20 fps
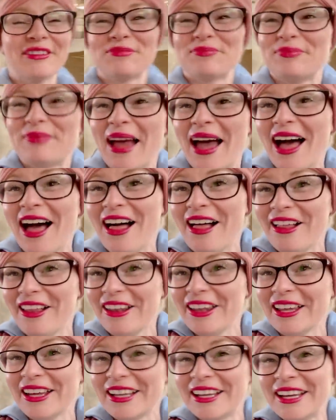
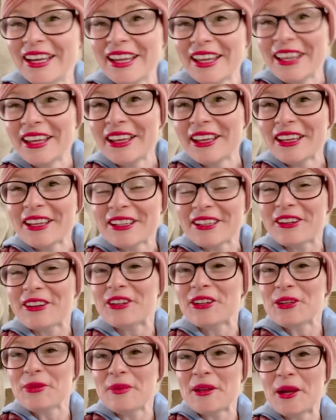Belle, you're
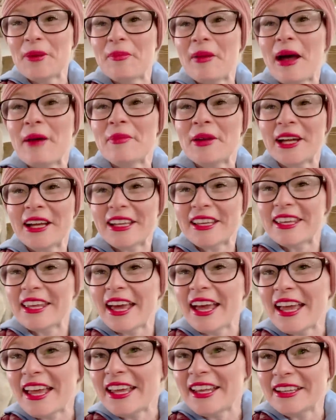gonna be a mama
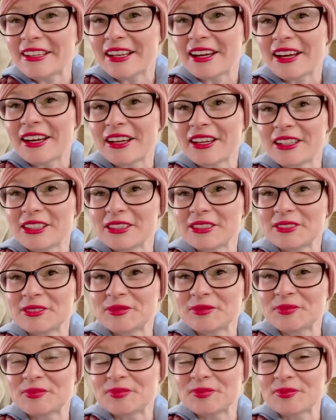again.
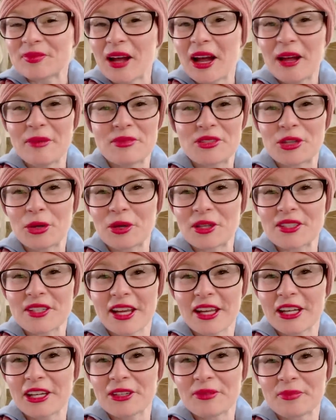I'm so
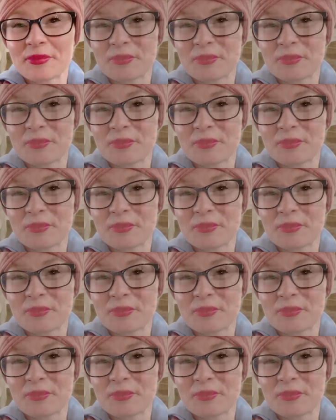excited.